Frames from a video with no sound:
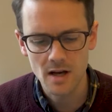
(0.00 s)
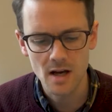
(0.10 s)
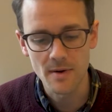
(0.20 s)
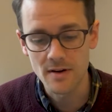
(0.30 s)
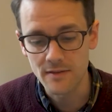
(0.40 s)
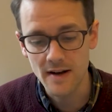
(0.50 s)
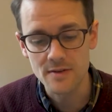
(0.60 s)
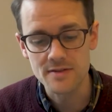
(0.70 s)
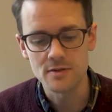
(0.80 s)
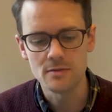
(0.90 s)
I am under
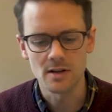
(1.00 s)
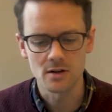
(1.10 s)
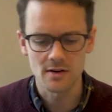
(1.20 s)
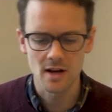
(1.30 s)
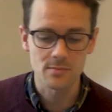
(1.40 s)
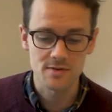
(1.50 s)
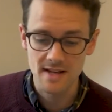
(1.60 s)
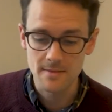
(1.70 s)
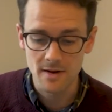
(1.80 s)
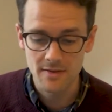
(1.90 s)
vows to you, my God. I
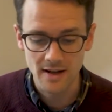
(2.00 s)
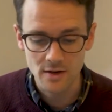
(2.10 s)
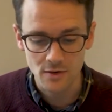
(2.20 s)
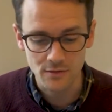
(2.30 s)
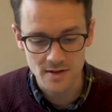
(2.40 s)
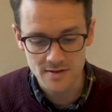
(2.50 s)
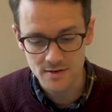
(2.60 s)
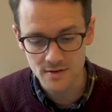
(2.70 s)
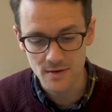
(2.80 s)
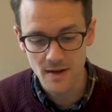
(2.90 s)
present my thank offerings
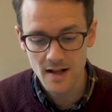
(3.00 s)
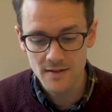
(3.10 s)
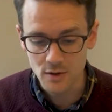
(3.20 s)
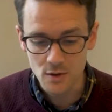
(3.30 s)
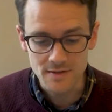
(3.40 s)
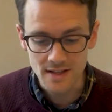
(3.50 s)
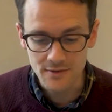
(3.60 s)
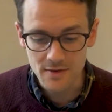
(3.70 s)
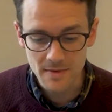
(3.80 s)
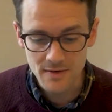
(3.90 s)
to you, for you have
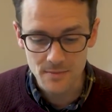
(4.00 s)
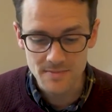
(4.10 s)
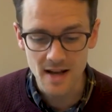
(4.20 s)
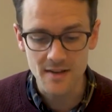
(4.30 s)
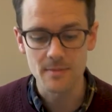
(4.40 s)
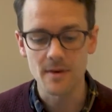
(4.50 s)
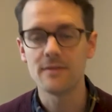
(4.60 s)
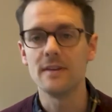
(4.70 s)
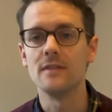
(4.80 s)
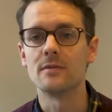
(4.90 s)
delivered me from death and my
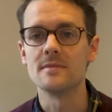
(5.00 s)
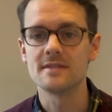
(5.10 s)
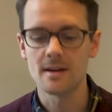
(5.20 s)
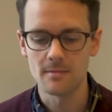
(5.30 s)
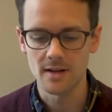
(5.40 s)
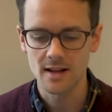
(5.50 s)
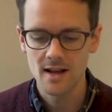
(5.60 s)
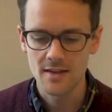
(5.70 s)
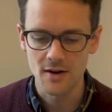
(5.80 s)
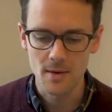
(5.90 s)
feet from stumbling,
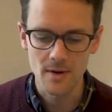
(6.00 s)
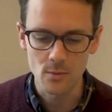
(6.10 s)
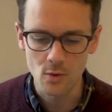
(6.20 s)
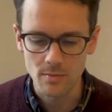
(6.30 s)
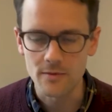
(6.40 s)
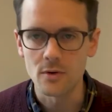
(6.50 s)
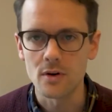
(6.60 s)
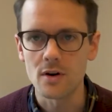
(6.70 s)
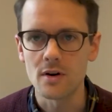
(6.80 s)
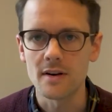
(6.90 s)
that I may walk before
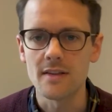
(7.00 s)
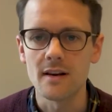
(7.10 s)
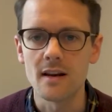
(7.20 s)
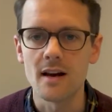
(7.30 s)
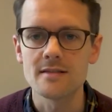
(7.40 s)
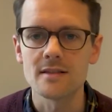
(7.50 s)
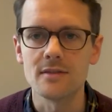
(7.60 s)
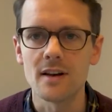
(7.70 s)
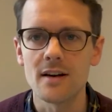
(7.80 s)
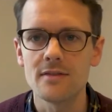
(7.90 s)
God in the light
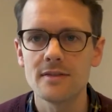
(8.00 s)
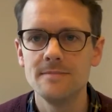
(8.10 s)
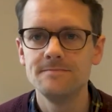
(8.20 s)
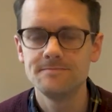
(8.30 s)
of life.